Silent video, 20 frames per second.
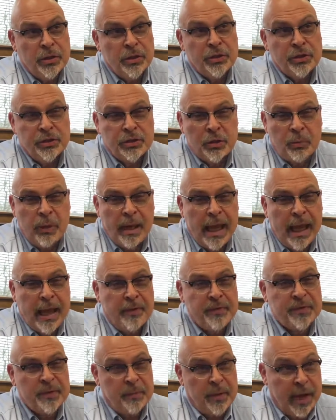So we have
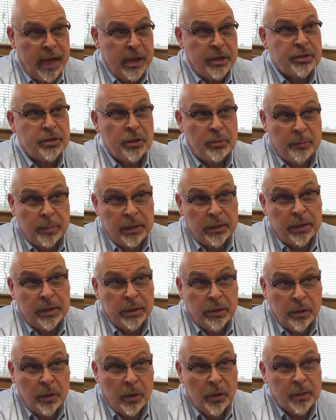some national building
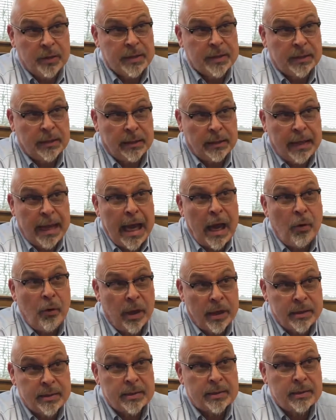codes that allow
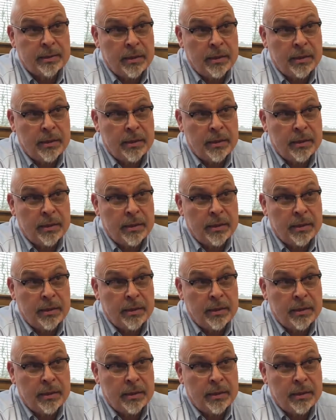us